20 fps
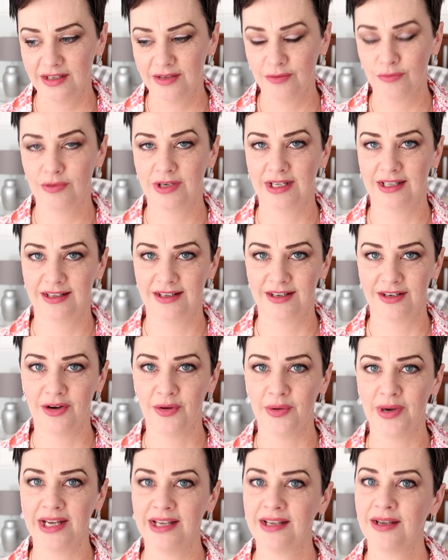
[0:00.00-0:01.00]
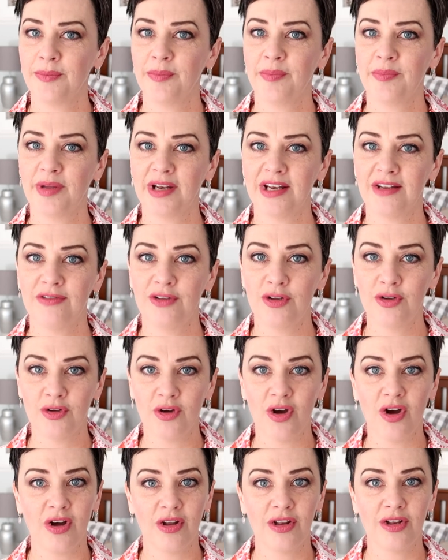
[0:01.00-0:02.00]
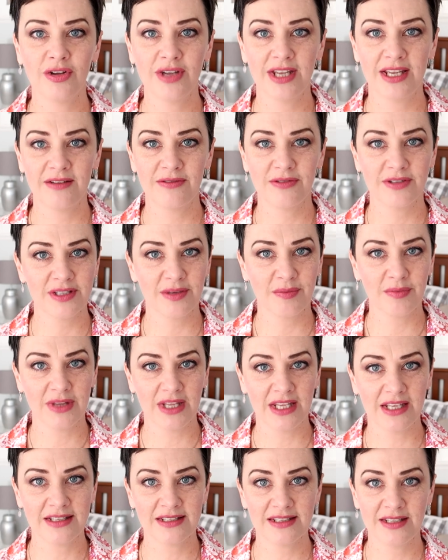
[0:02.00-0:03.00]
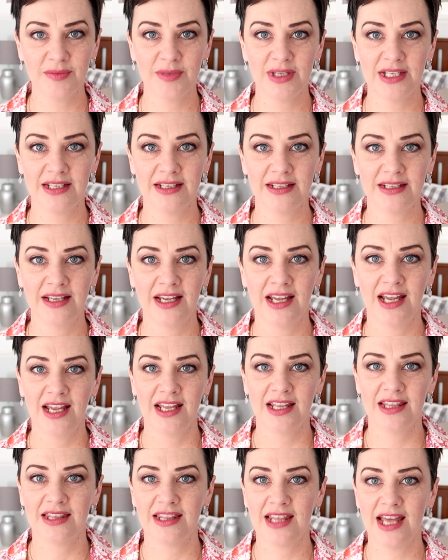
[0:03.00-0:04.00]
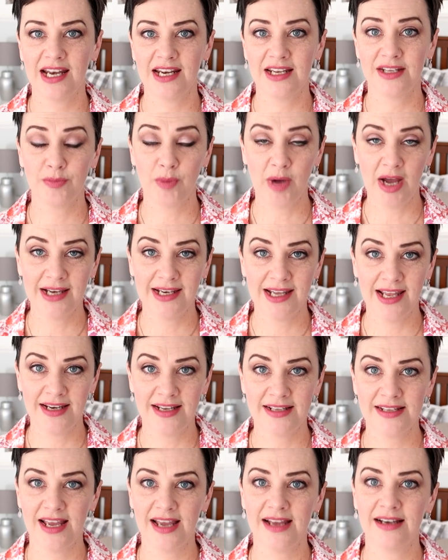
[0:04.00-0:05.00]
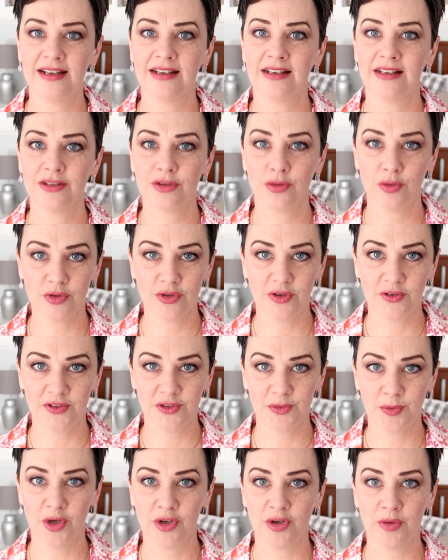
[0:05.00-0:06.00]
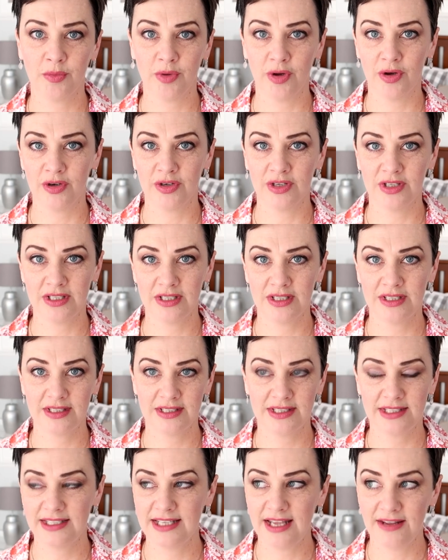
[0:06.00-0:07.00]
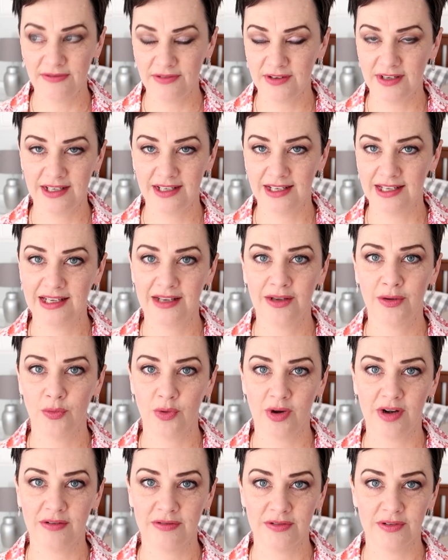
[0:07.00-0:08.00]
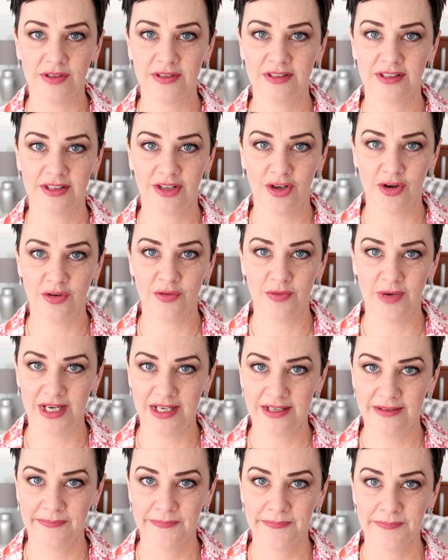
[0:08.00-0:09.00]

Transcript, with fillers: Really annoying. But if you are looking for something similar that is by Laini Taylor, Daughter of Smoke and Bone, definitely wonderful. Go and read.